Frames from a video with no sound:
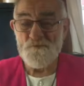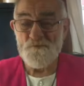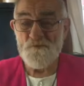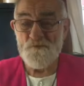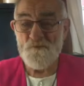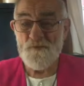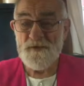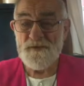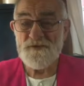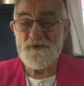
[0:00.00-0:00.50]

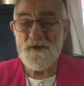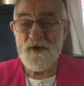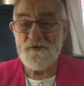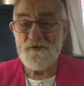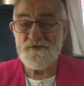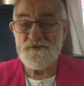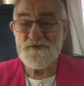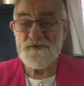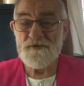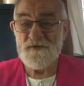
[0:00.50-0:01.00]
We
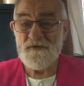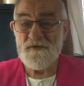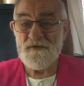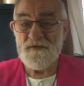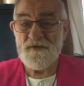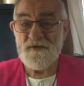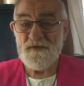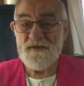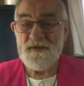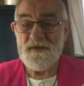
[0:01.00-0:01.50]
chose
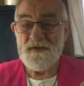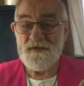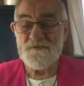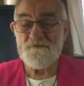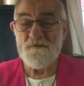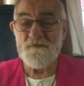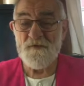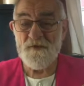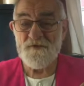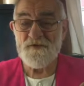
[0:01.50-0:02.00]
the
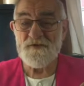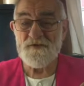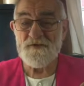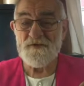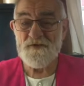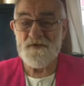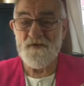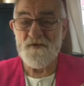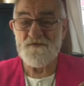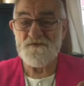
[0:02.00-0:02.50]
experience
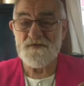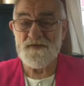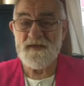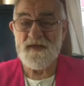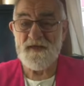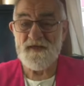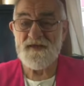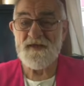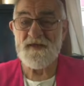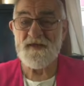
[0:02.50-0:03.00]
of
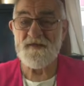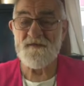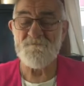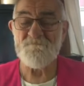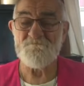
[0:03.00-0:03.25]
forgetting.